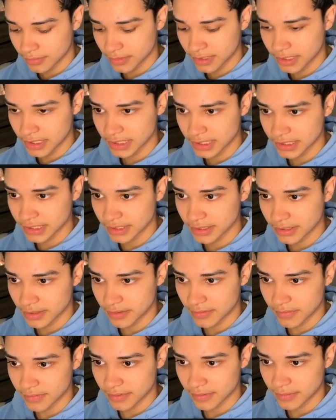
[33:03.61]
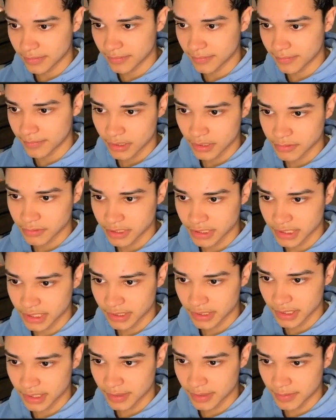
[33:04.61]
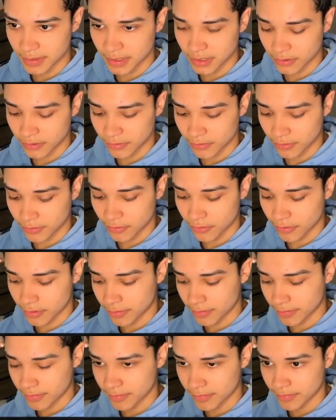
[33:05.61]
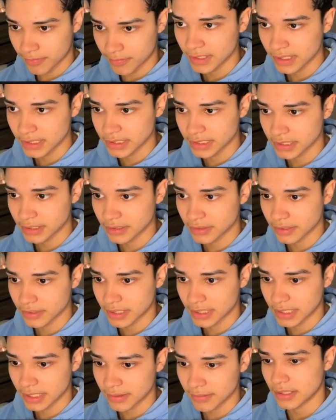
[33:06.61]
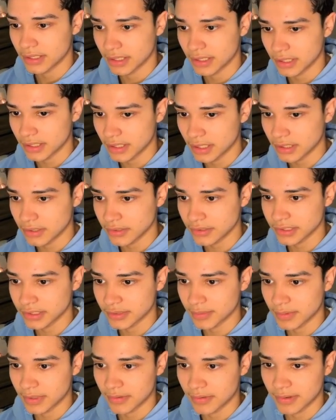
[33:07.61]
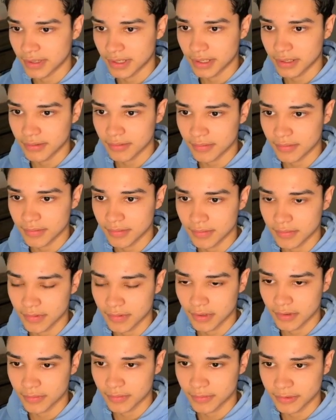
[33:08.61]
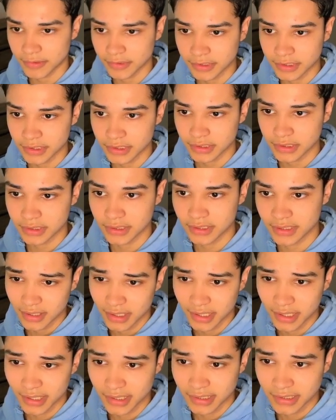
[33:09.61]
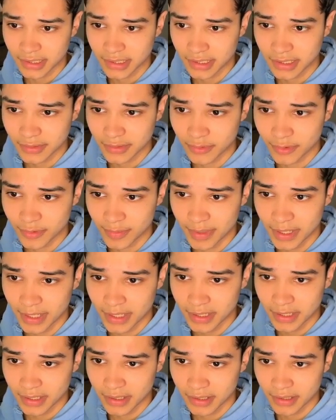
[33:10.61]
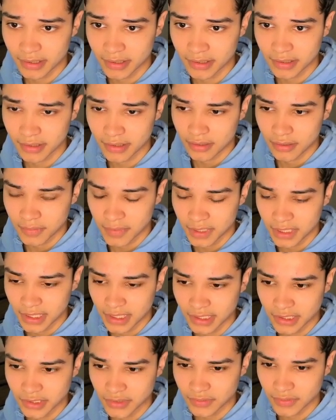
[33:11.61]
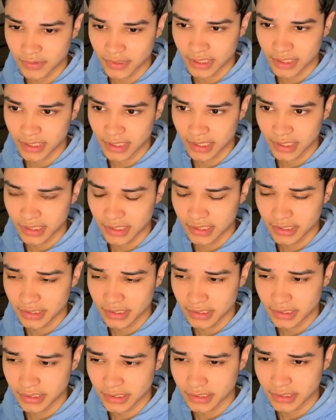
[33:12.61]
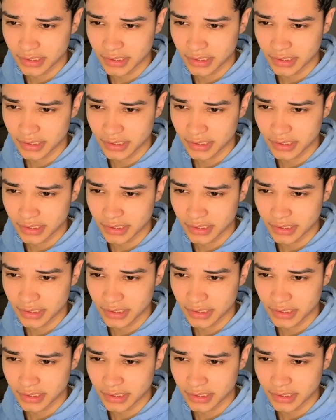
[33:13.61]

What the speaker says: discover. I'm just going to keep it lorem. Let's take a look at that, and that looks about right. Almost. I guess it has more padding. I mean, that's what it is.